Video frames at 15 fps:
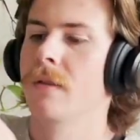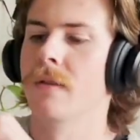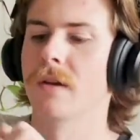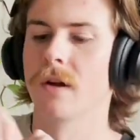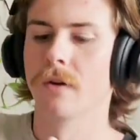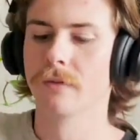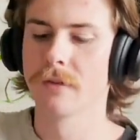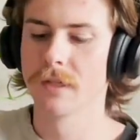
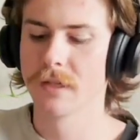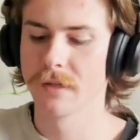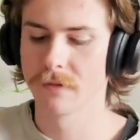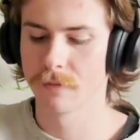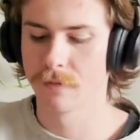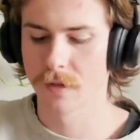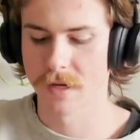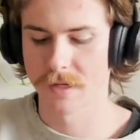The only
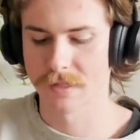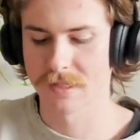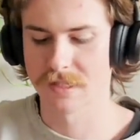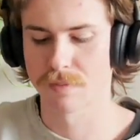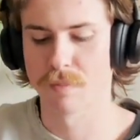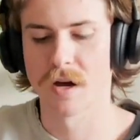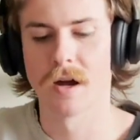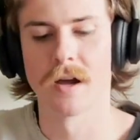like
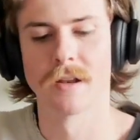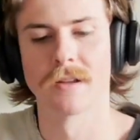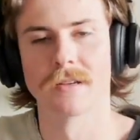spot